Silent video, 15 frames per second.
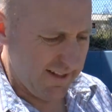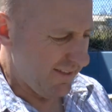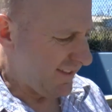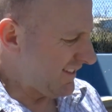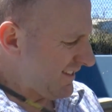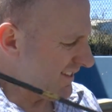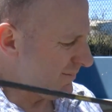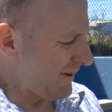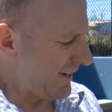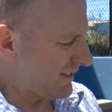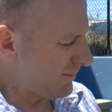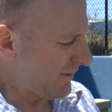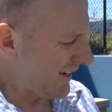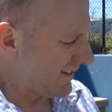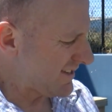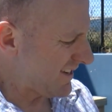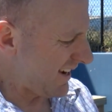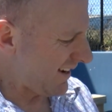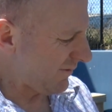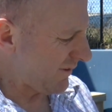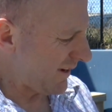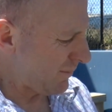This is meant to be
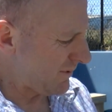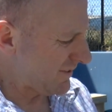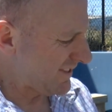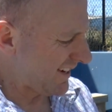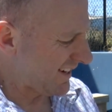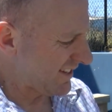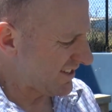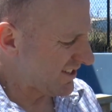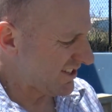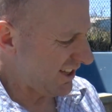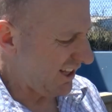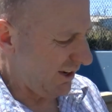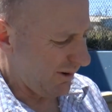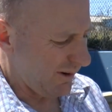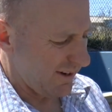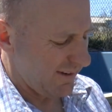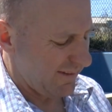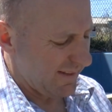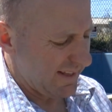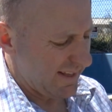10 feet per second slower.